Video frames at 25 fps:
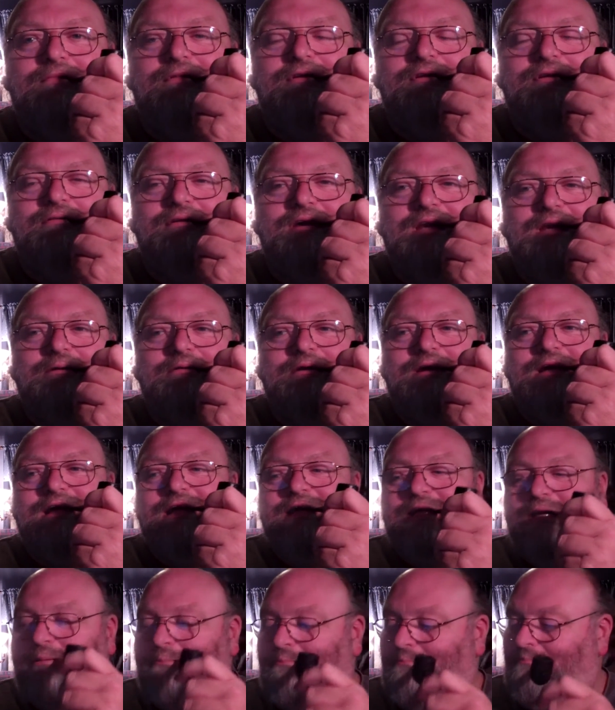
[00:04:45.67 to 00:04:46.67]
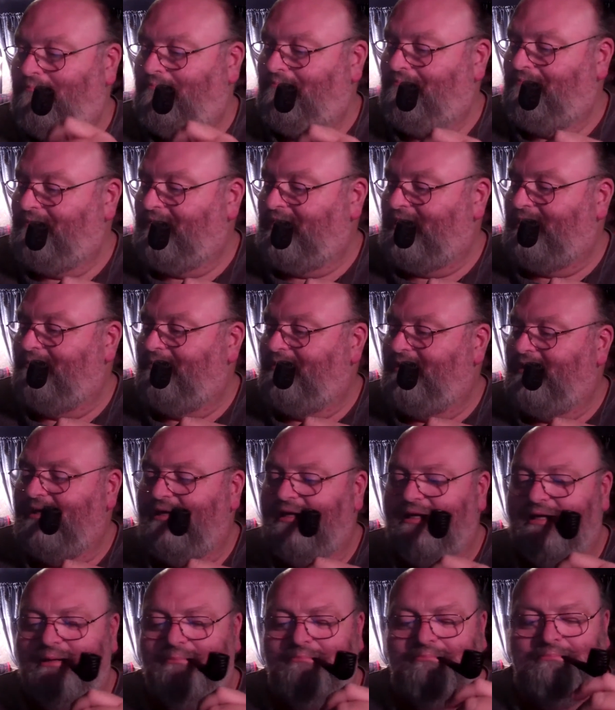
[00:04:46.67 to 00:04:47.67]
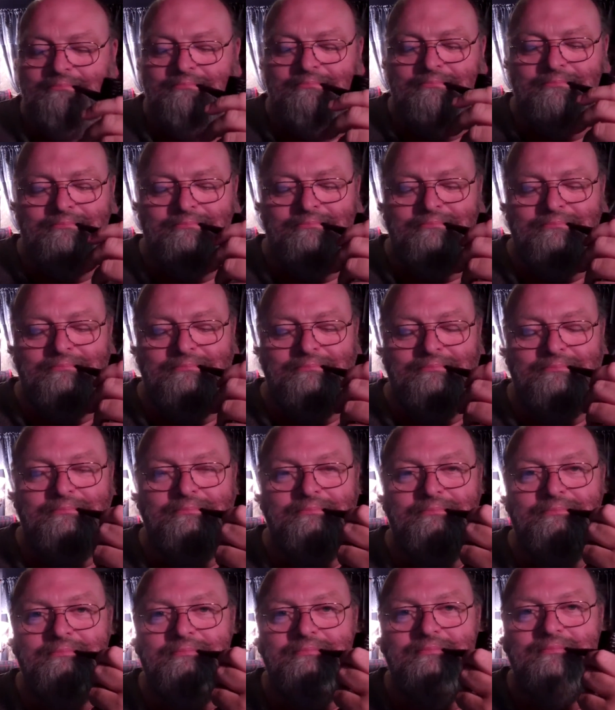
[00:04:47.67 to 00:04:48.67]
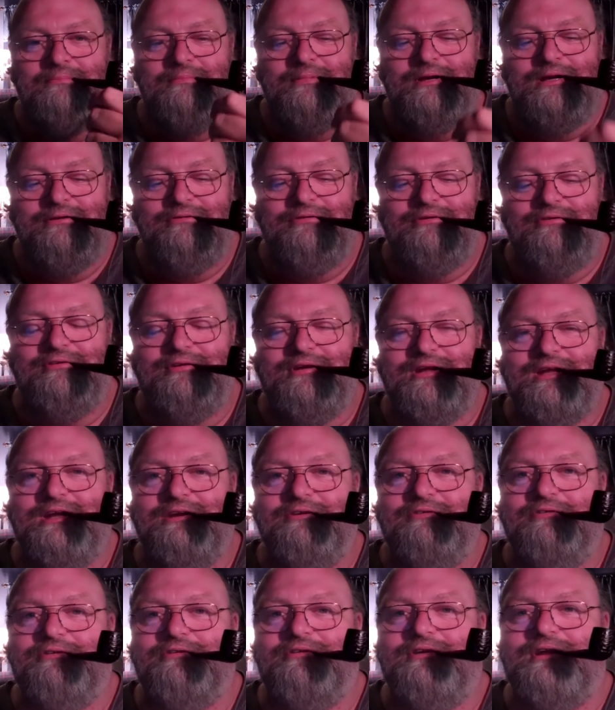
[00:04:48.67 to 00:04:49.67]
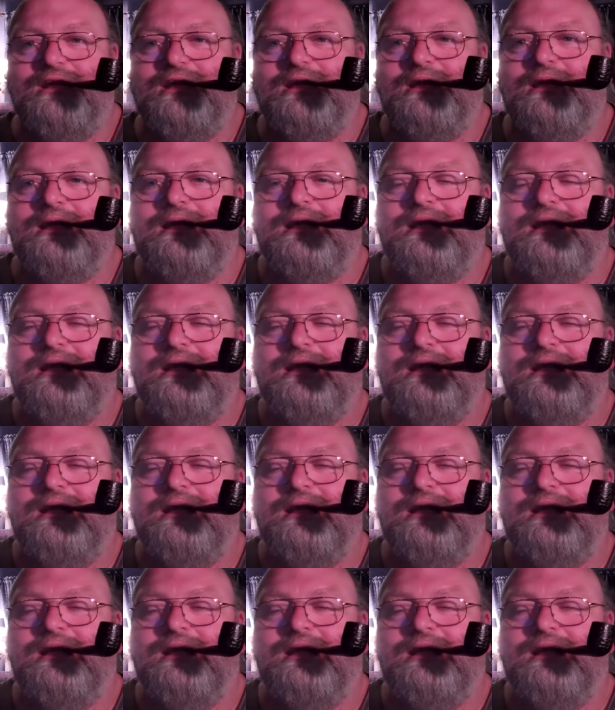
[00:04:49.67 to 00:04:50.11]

So anyway, I'm thinking, this is interesting.